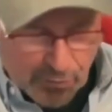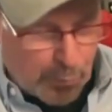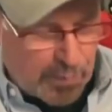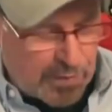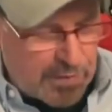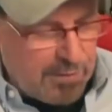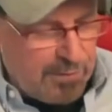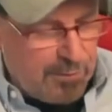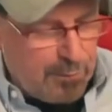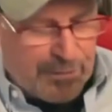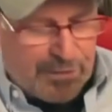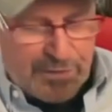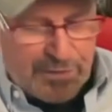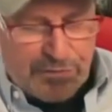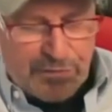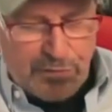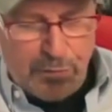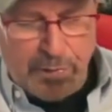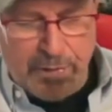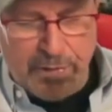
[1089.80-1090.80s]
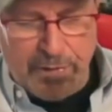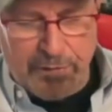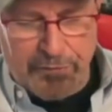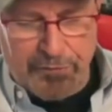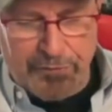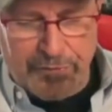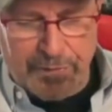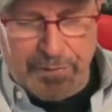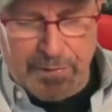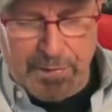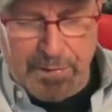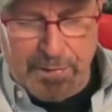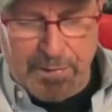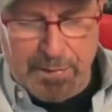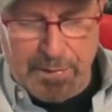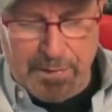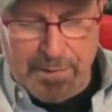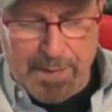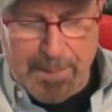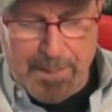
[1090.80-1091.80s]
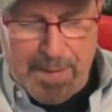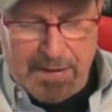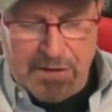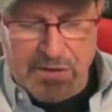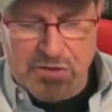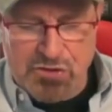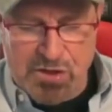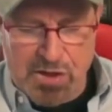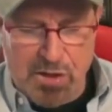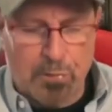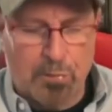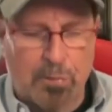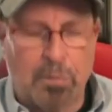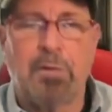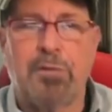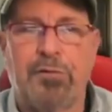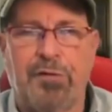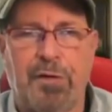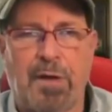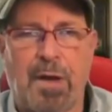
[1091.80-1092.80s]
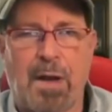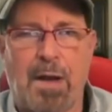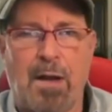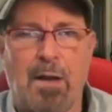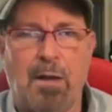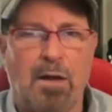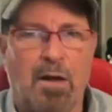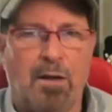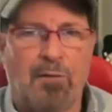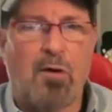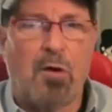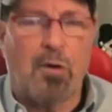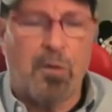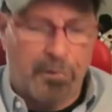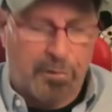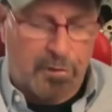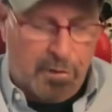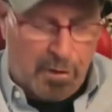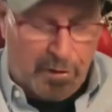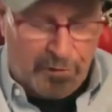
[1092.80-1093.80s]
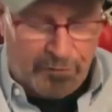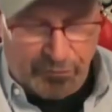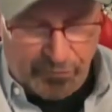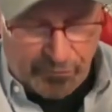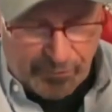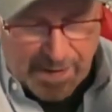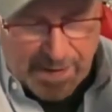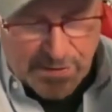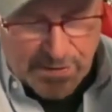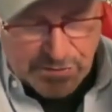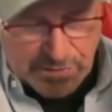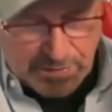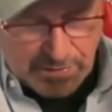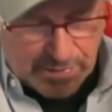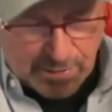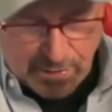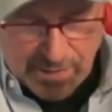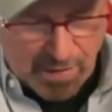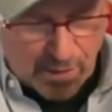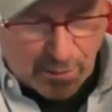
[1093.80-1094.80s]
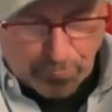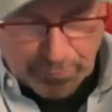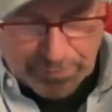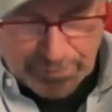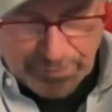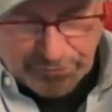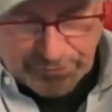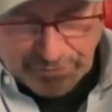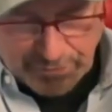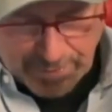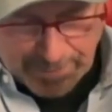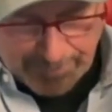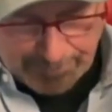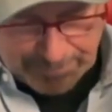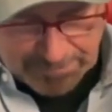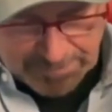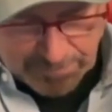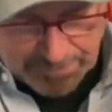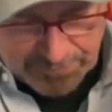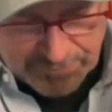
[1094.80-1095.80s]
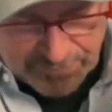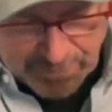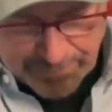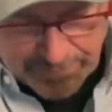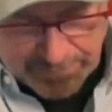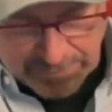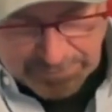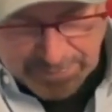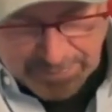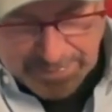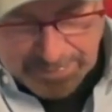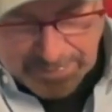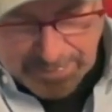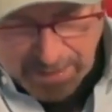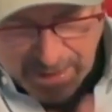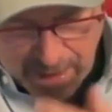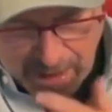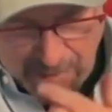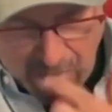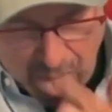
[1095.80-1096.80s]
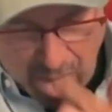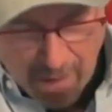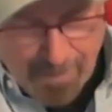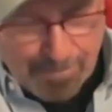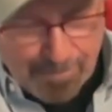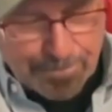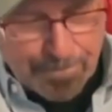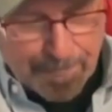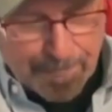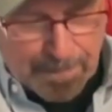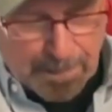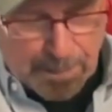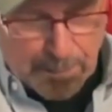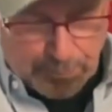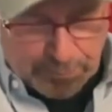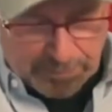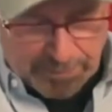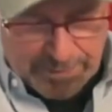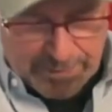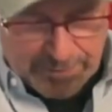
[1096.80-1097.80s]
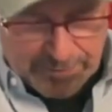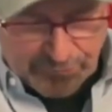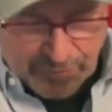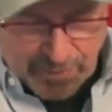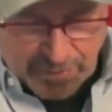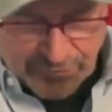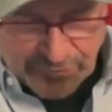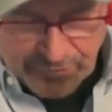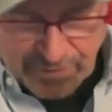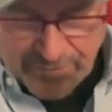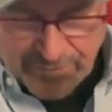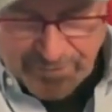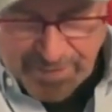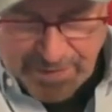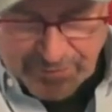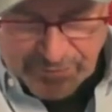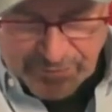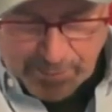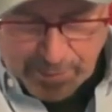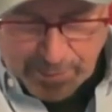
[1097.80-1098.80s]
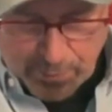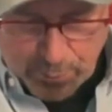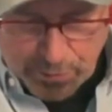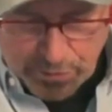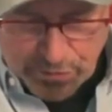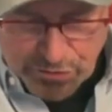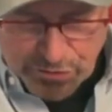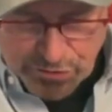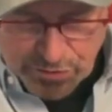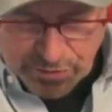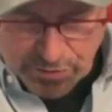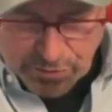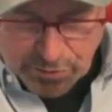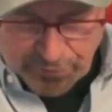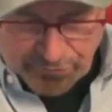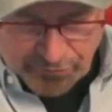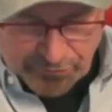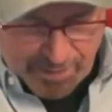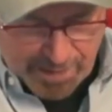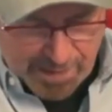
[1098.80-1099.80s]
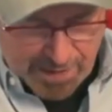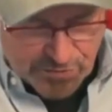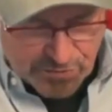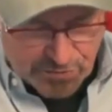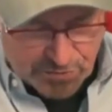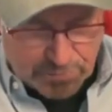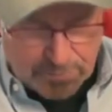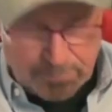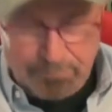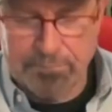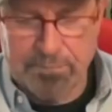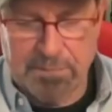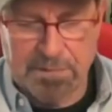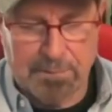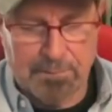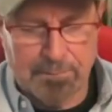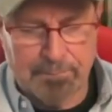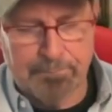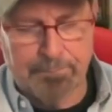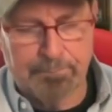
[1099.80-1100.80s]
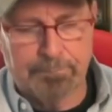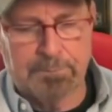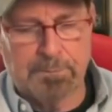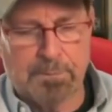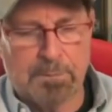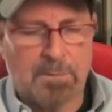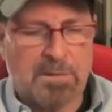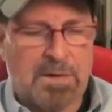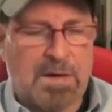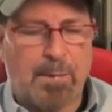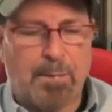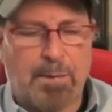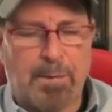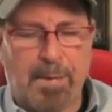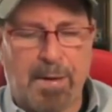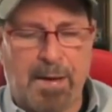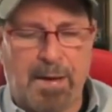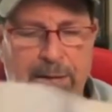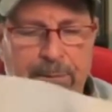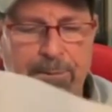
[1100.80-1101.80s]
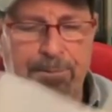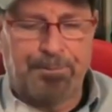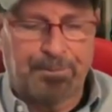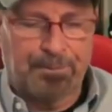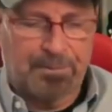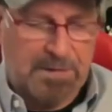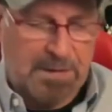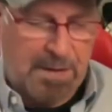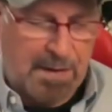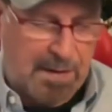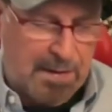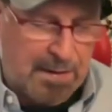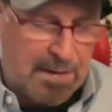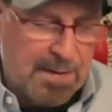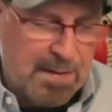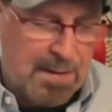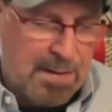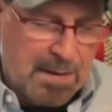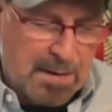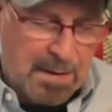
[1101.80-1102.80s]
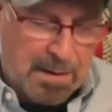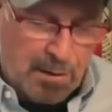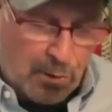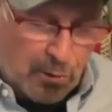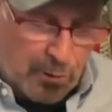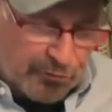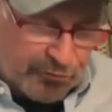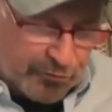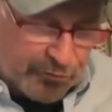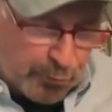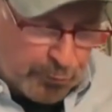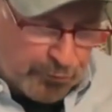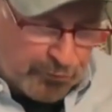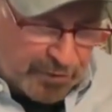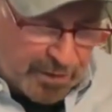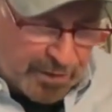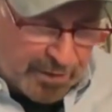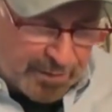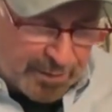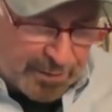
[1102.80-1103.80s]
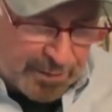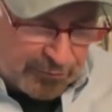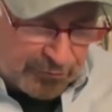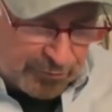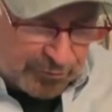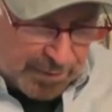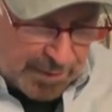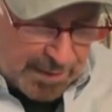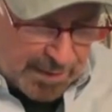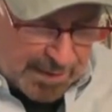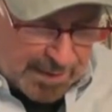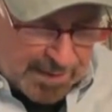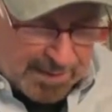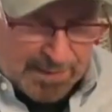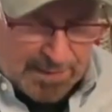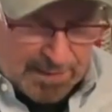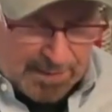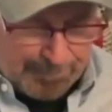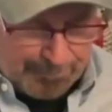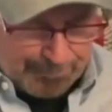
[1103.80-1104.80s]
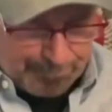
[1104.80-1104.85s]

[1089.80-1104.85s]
what they do is they make a general denial of all the causes of action, and they all read the same. It'll be something like the complaint does not state facts upon which a cause of action can be made. Okay. It also will say things like,